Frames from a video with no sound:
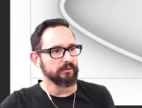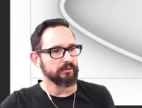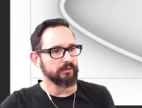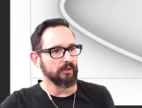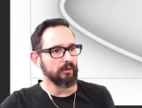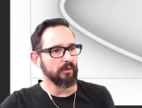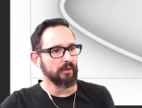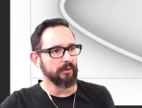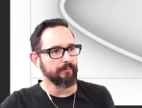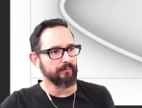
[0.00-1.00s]

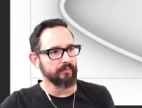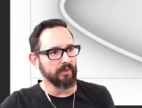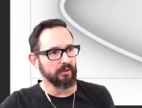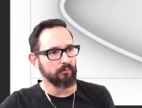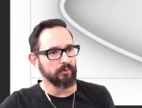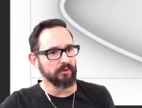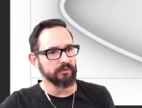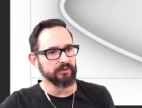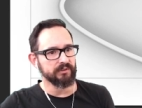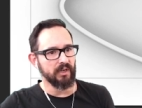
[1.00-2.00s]
so it
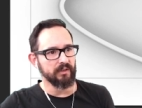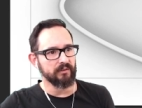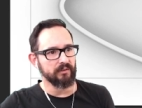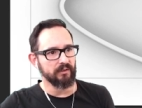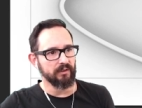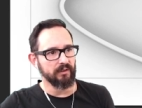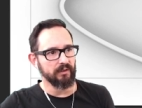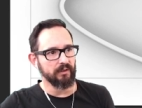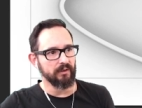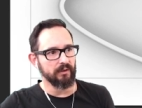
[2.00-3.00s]
will start
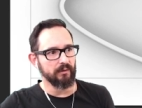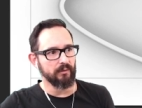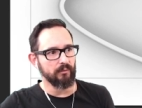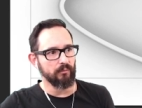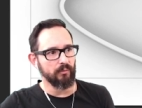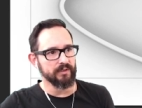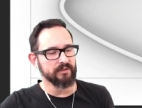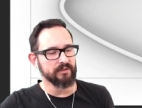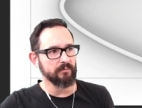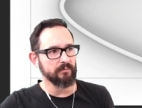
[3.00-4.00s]

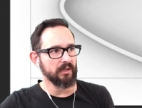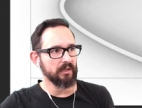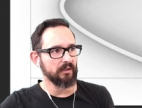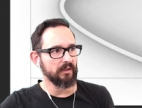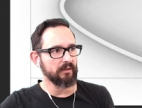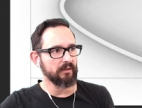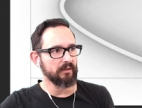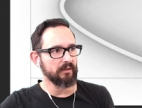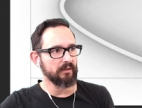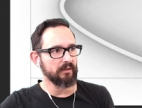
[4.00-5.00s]
once making
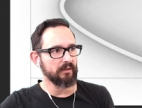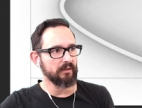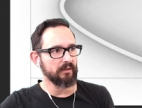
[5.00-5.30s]
that